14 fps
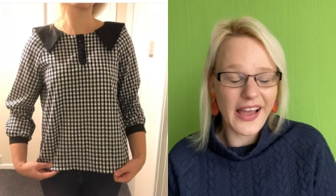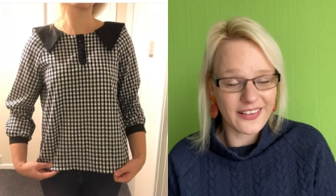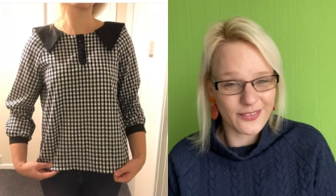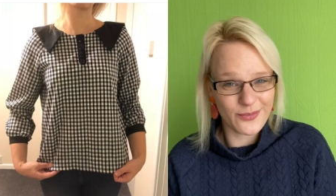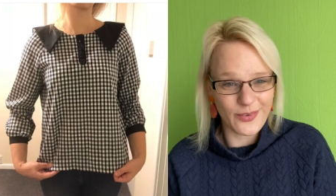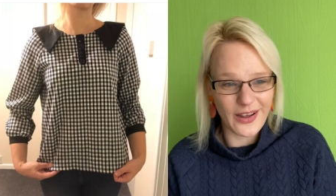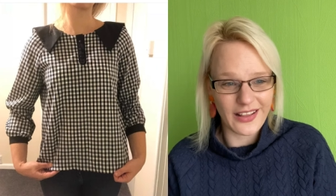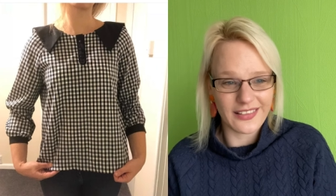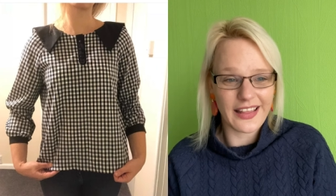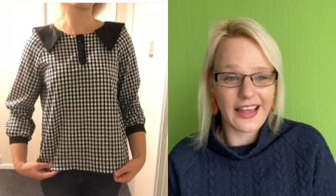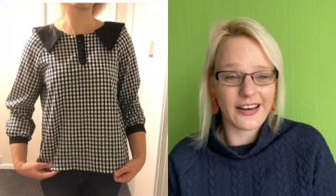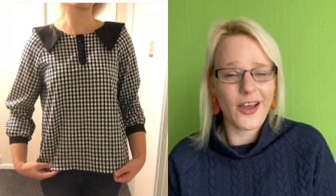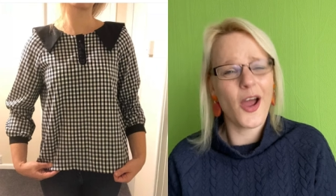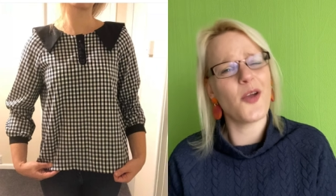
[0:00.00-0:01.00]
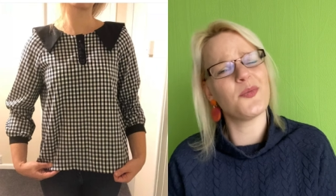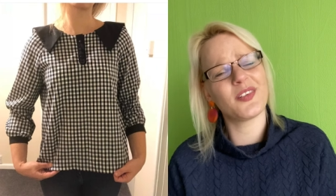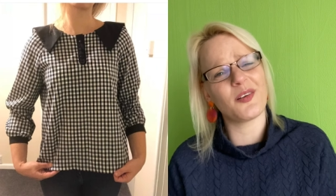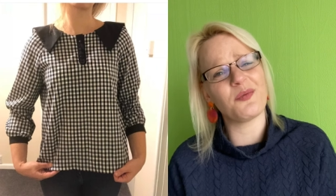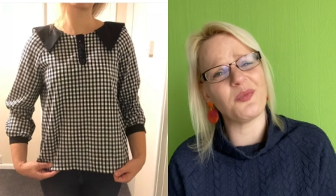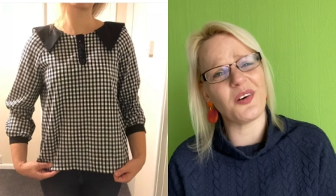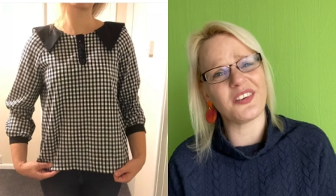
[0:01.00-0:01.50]
as well and I hope
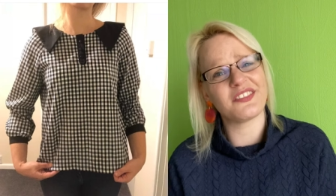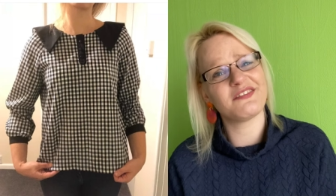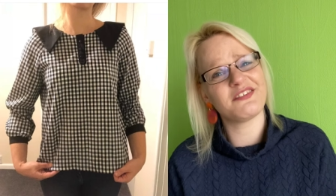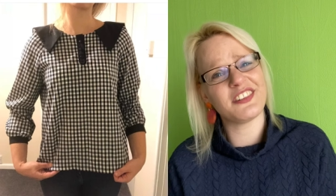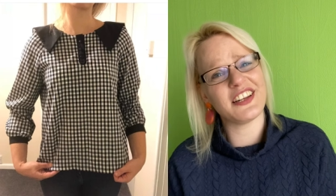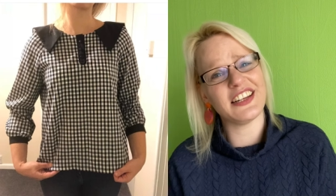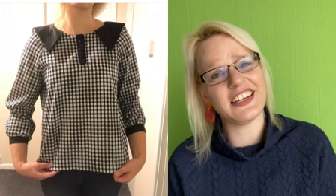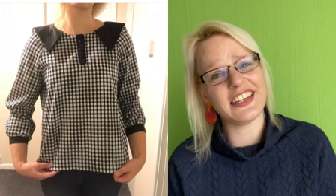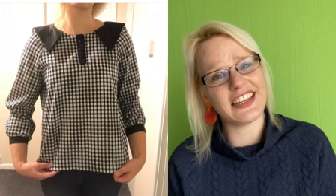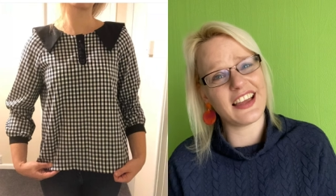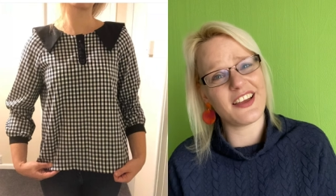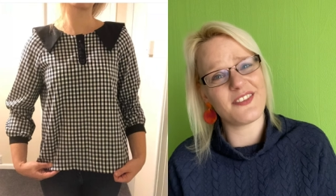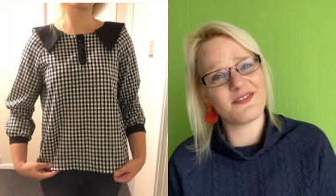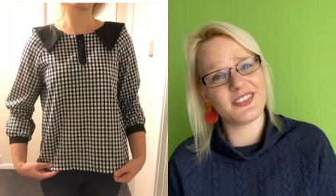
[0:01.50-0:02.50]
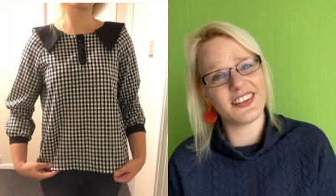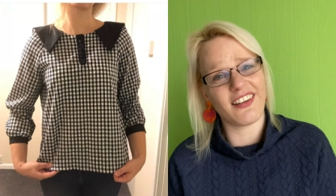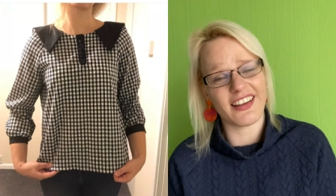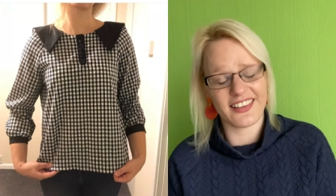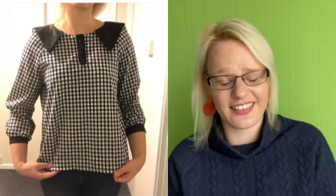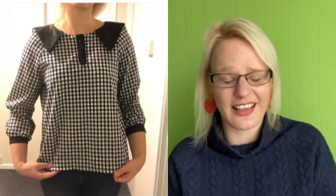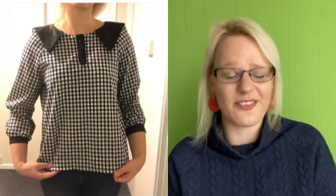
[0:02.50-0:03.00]
someone really um,
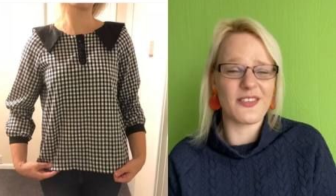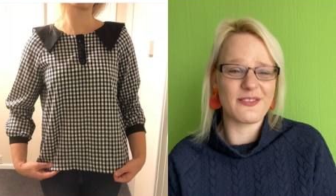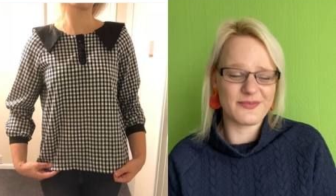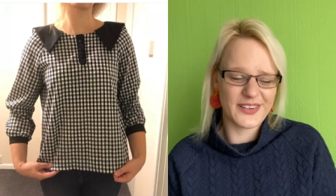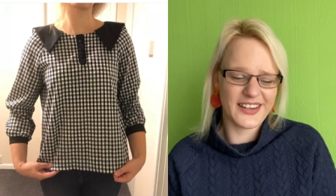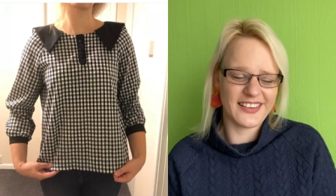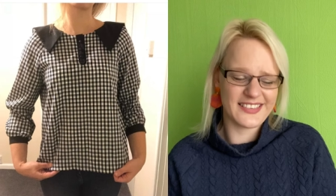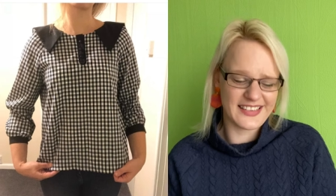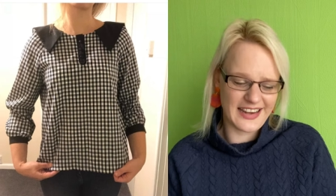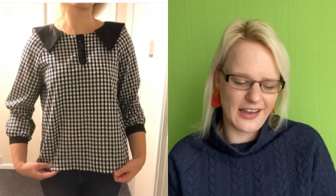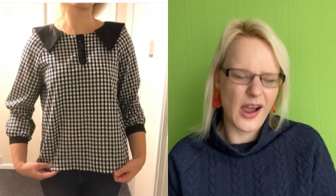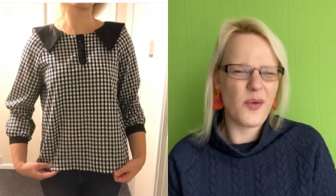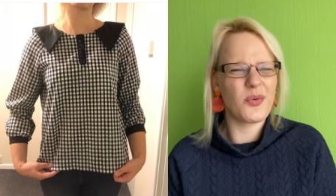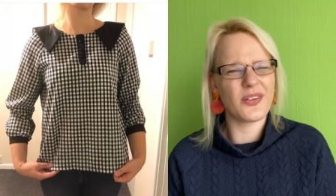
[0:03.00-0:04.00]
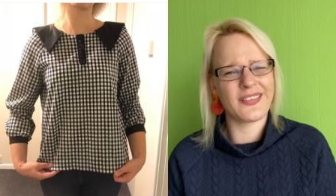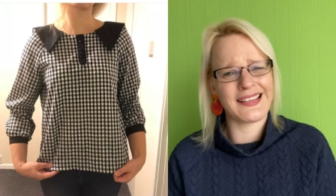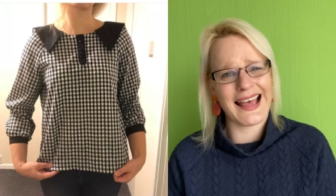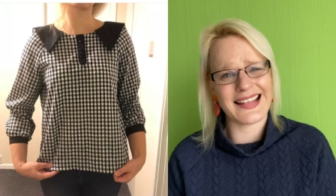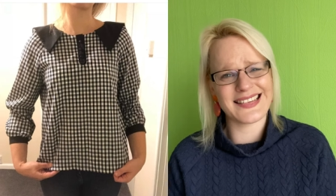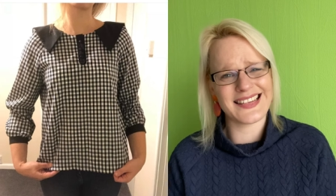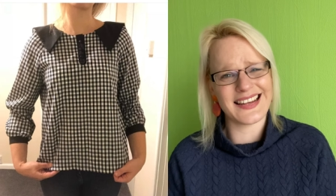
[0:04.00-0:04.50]
likes that one because yeah I was
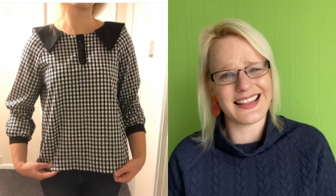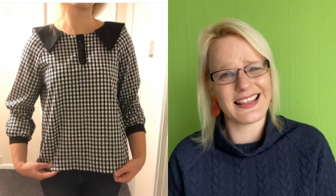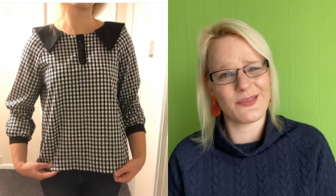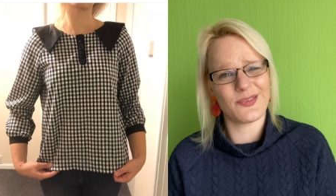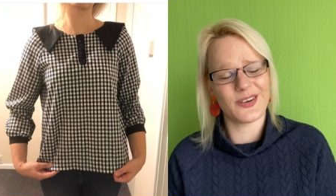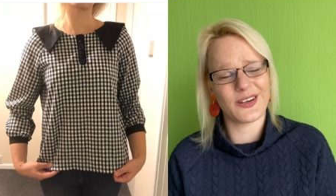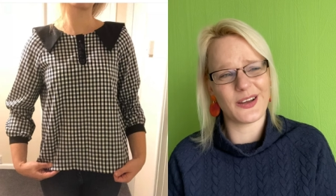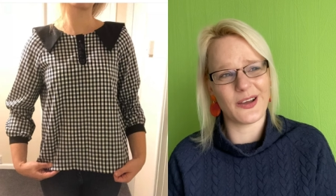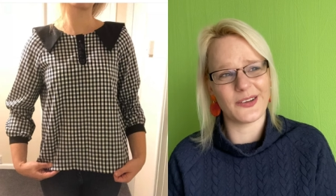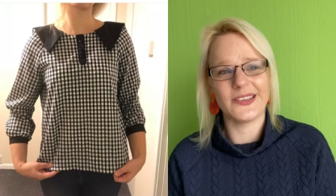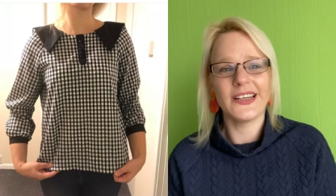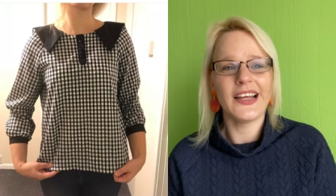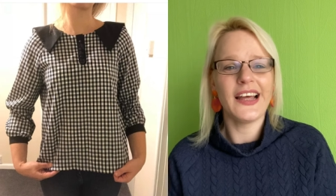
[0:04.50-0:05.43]
sad to let that one go